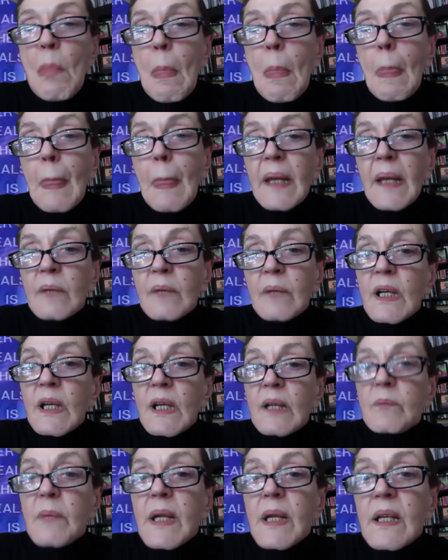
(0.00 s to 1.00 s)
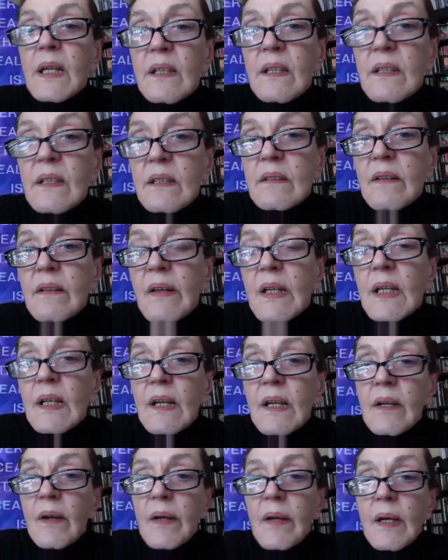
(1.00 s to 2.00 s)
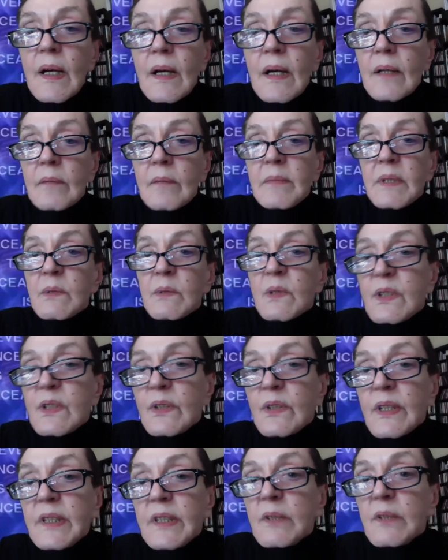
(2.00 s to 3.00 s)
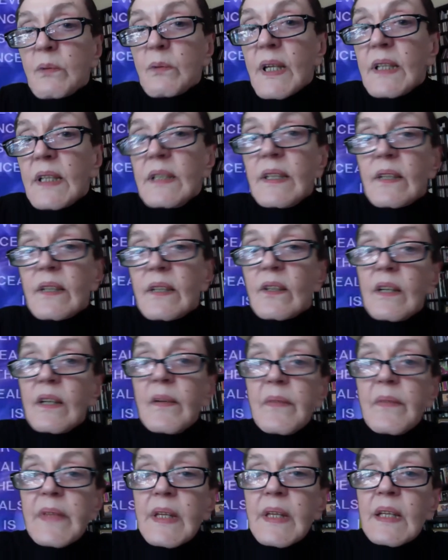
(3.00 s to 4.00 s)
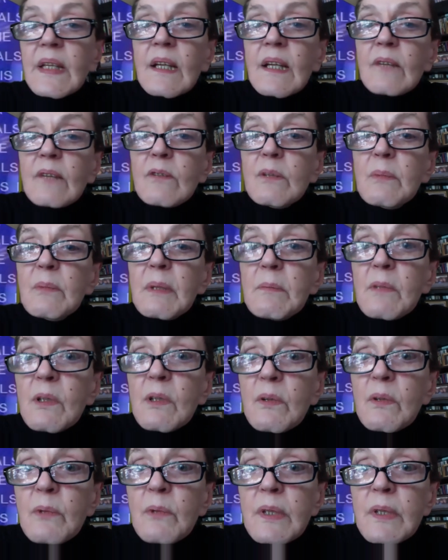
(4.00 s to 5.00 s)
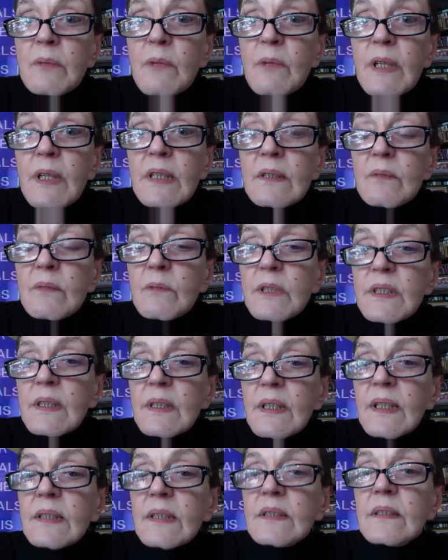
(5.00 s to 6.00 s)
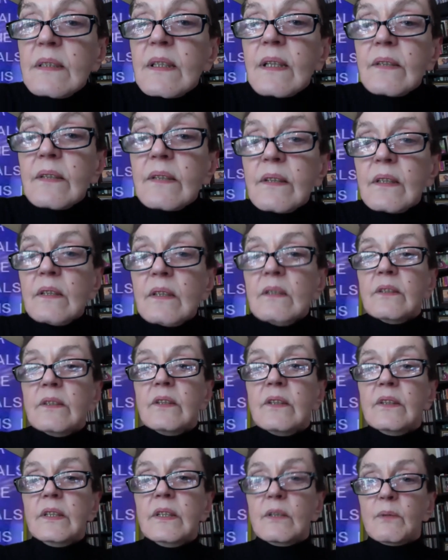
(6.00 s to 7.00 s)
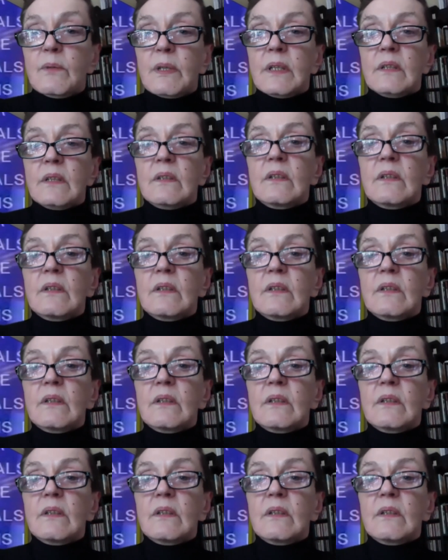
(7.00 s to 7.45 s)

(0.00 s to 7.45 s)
And when I made it, it was during the Reagan era. And I remember when Reagan was elected, I thought, oh no, here we go.